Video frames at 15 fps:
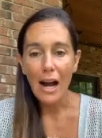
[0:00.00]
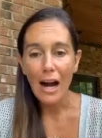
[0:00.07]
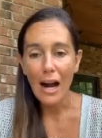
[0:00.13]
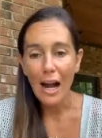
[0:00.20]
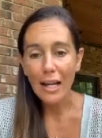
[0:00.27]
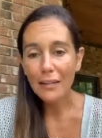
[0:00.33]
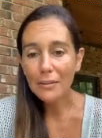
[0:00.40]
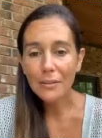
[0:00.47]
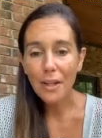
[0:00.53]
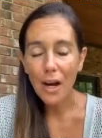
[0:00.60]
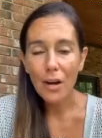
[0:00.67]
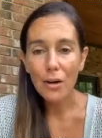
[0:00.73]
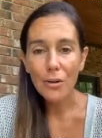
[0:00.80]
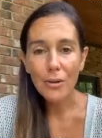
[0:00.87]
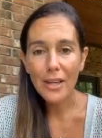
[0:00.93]
I don't
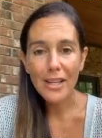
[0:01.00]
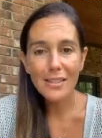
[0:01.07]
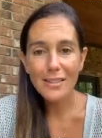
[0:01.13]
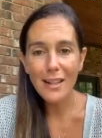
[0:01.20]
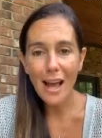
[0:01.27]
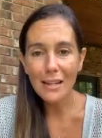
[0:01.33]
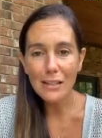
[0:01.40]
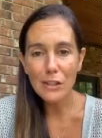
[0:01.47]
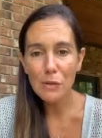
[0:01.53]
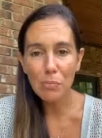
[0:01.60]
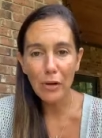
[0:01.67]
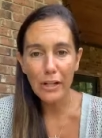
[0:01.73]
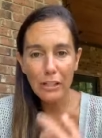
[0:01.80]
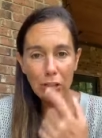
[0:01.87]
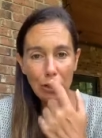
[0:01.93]
know. He's not a
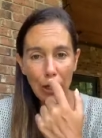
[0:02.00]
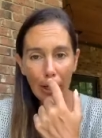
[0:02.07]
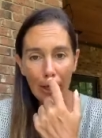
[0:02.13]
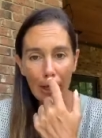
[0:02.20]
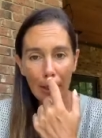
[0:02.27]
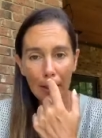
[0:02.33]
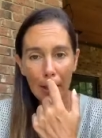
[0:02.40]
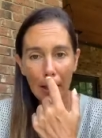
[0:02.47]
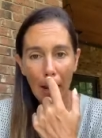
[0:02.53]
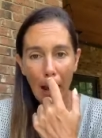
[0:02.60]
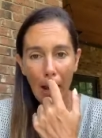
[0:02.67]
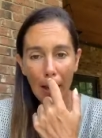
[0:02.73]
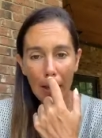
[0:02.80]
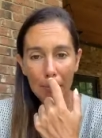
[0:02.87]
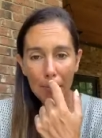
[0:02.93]
spring chicken, and
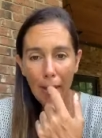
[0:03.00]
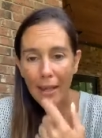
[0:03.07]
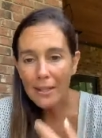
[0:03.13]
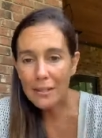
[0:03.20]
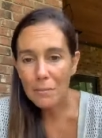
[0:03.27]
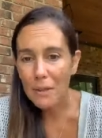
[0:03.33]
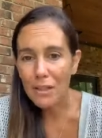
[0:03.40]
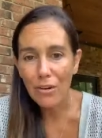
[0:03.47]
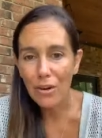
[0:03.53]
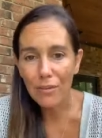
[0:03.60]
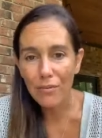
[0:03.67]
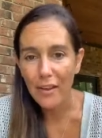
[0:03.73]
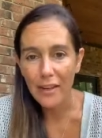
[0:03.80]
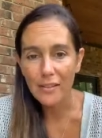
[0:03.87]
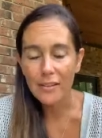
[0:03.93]
I, it makes me
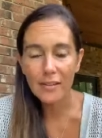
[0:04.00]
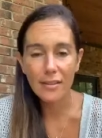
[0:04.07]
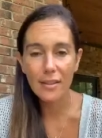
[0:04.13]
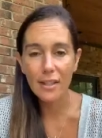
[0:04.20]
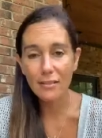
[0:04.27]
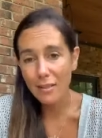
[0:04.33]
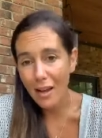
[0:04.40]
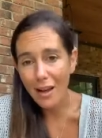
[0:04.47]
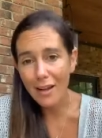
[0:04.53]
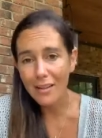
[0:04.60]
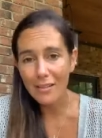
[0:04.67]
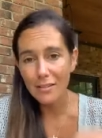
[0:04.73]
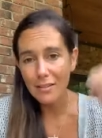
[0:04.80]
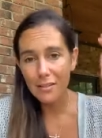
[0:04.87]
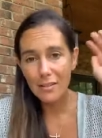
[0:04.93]
nervous. It
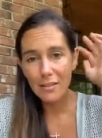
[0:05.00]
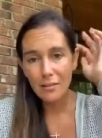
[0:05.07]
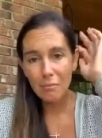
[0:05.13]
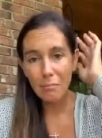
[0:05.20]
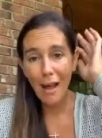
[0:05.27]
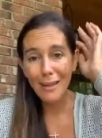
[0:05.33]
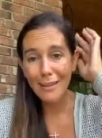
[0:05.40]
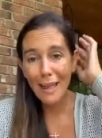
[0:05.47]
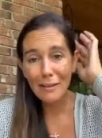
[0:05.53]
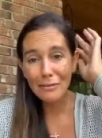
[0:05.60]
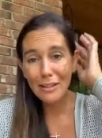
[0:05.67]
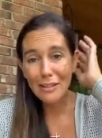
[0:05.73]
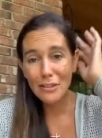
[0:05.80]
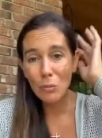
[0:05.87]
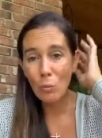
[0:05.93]
does. My life
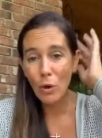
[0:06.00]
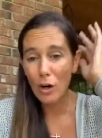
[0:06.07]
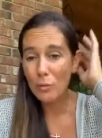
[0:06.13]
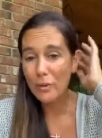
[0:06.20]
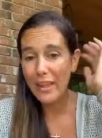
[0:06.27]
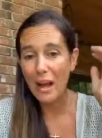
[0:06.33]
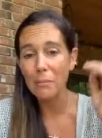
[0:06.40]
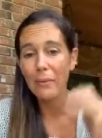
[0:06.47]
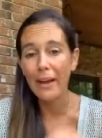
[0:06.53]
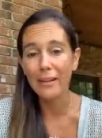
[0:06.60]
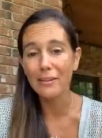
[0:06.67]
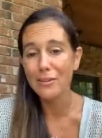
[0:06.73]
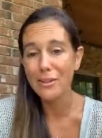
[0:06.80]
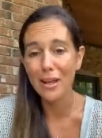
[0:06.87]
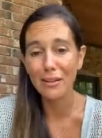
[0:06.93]
doesn't work without
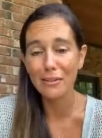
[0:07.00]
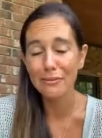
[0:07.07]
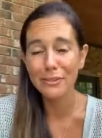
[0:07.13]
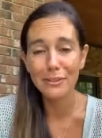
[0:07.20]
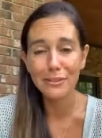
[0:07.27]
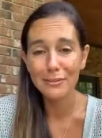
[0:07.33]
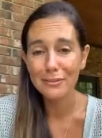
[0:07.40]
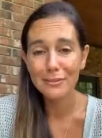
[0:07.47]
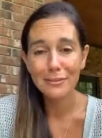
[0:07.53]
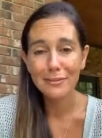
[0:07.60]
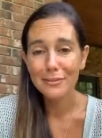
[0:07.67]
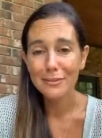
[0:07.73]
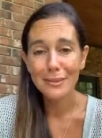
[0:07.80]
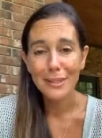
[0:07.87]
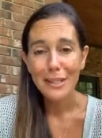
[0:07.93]
Michael Sullivan.
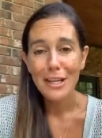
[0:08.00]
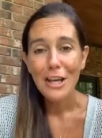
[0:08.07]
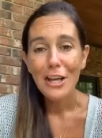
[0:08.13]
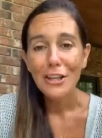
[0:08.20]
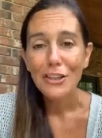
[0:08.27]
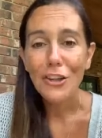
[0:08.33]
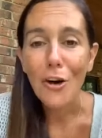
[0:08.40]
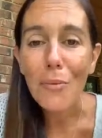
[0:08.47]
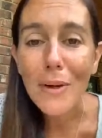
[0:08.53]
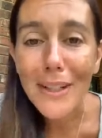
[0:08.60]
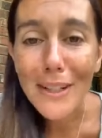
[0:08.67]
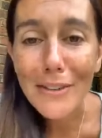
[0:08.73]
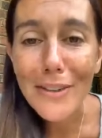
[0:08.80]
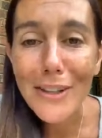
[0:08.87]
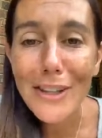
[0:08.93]
Y'all want to
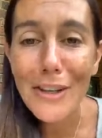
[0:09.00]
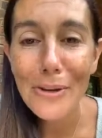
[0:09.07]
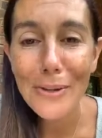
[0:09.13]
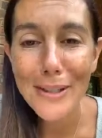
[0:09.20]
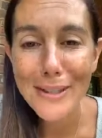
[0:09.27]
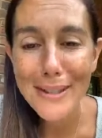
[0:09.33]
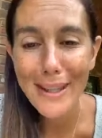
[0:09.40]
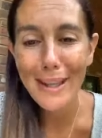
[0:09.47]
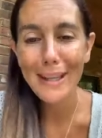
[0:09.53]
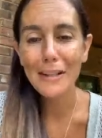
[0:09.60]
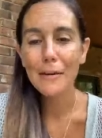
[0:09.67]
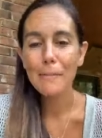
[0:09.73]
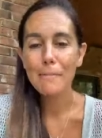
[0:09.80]
hear the cutest thing?